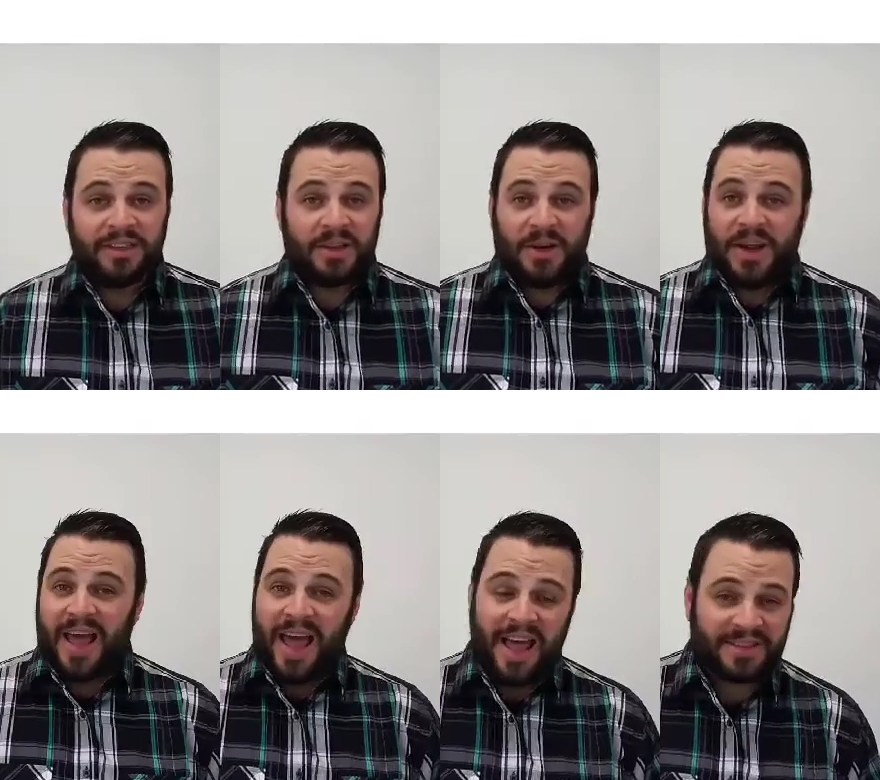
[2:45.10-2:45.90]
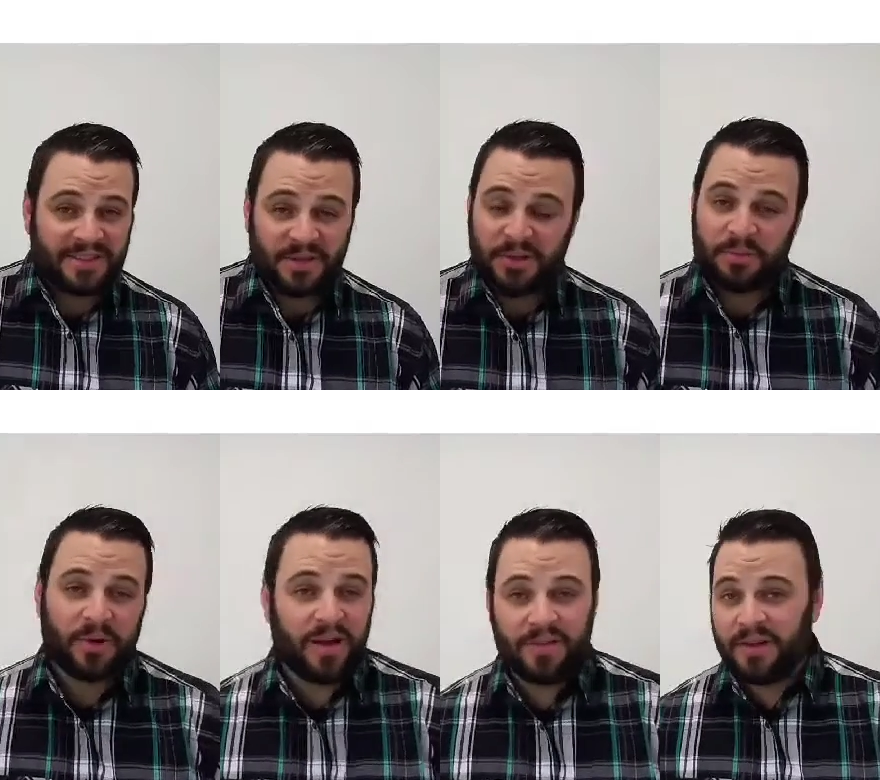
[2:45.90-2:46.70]
They're gonna ask you your
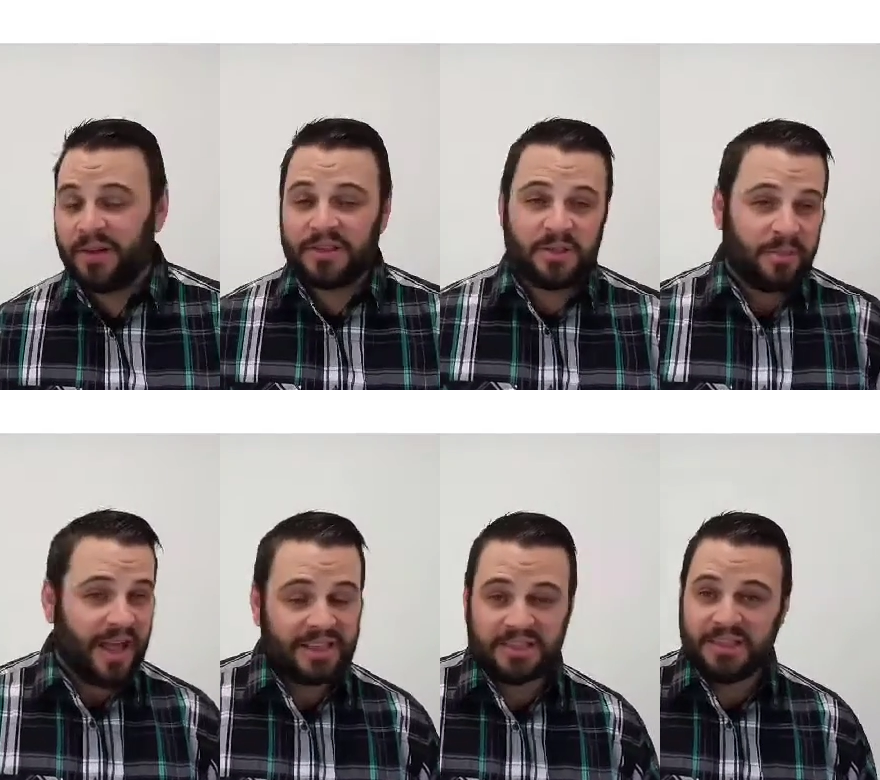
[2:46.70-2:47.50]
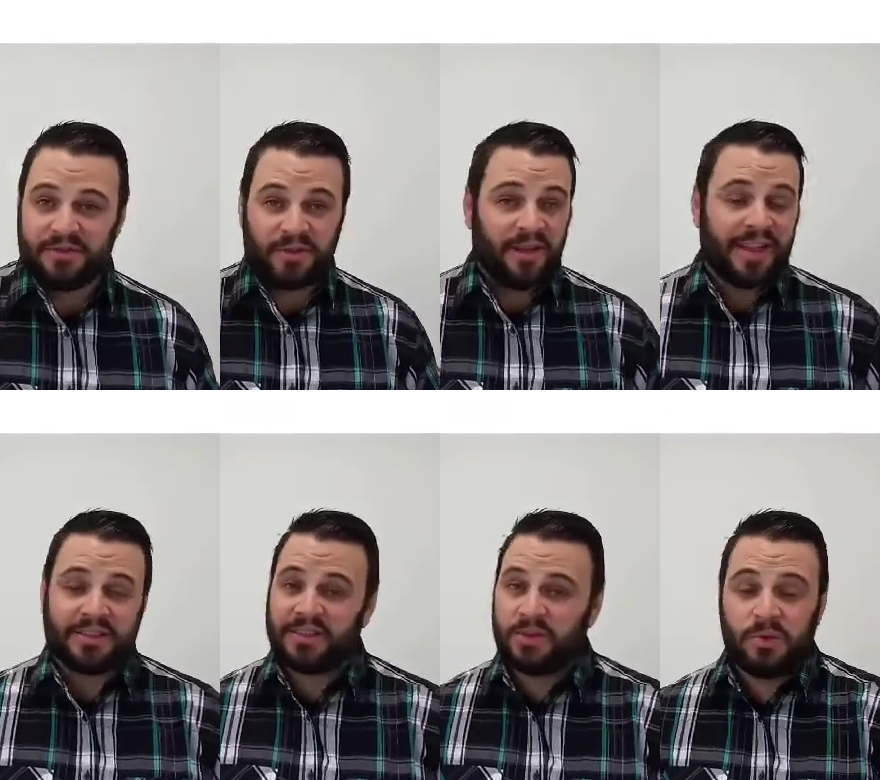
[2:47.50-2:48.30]
profit and loss, your balance sheet for the
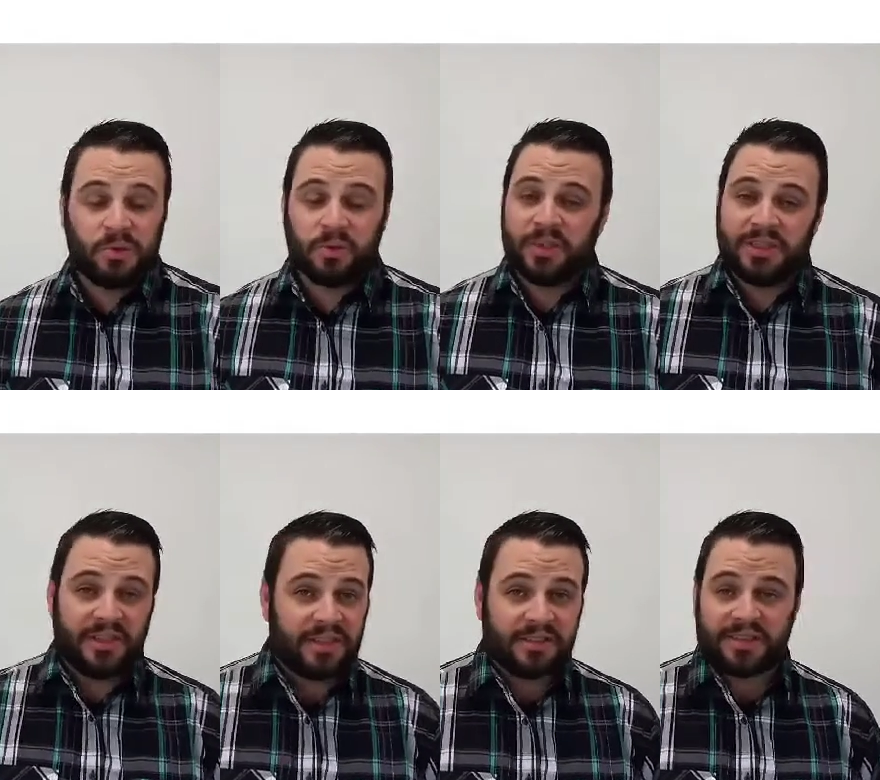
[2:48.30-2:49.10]
last 2-3 years.